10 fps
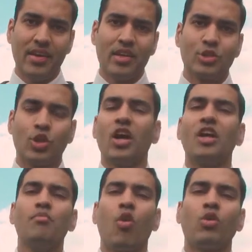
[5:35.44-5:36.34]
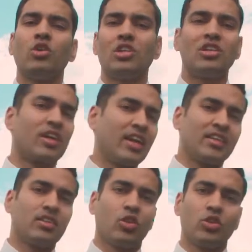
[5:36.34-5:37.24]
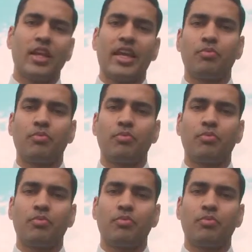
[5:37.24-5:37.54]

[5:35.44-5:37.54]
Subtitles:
To learn more, click on the link